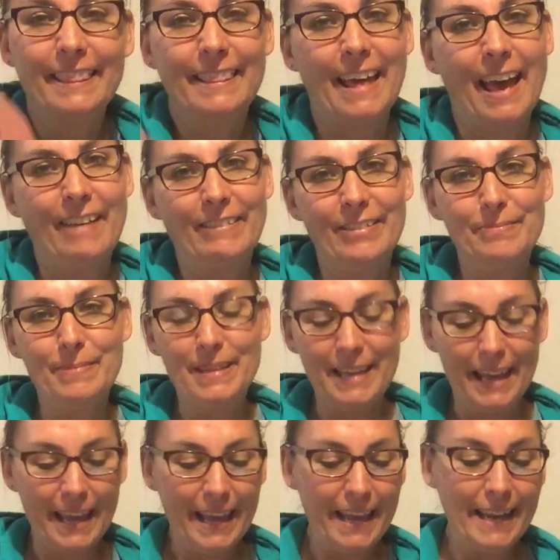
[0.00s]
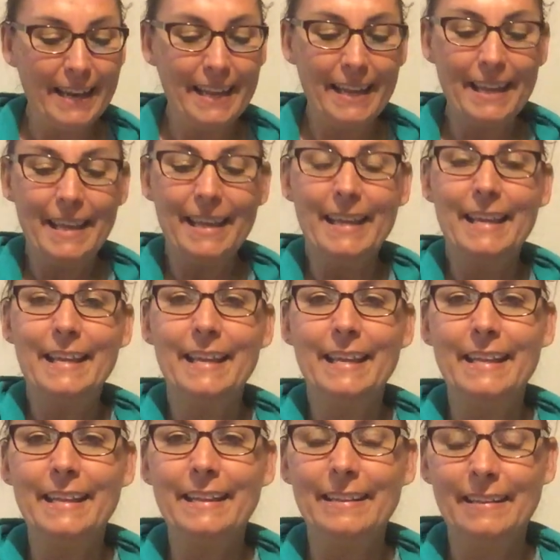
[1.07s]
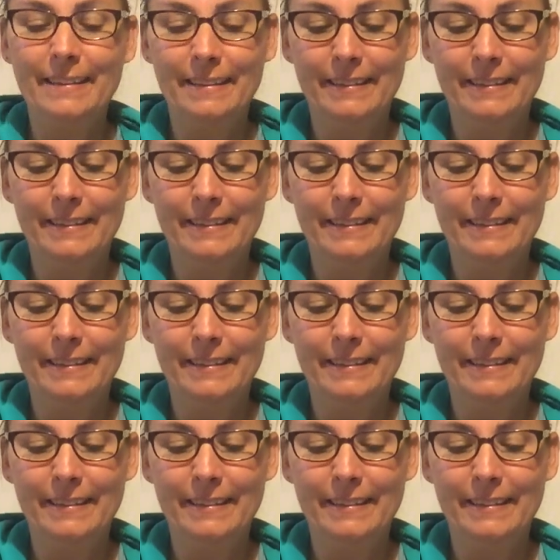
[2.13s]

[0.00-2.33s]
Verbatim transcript: That would be Aiden.